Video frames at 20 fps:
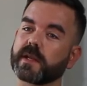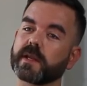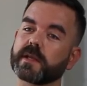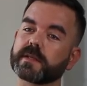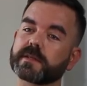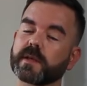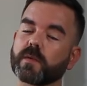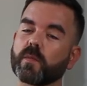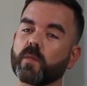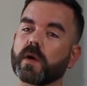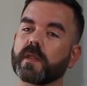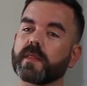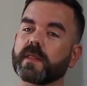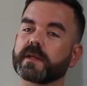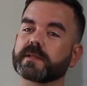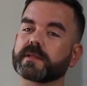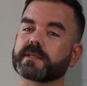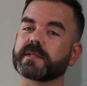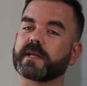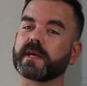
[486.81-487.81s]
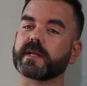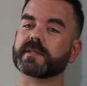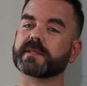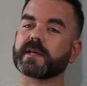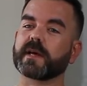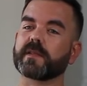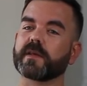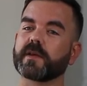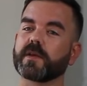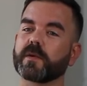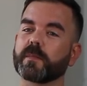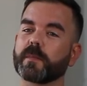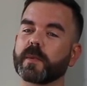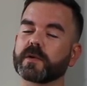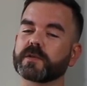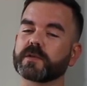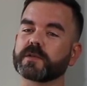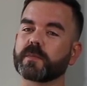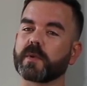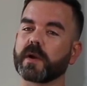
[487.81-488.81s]
is there one that stands out that you're
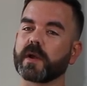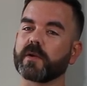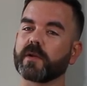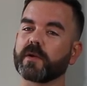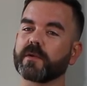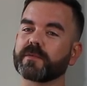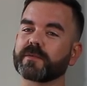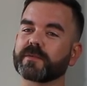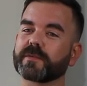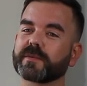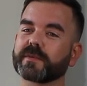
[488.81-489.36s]
most proud of?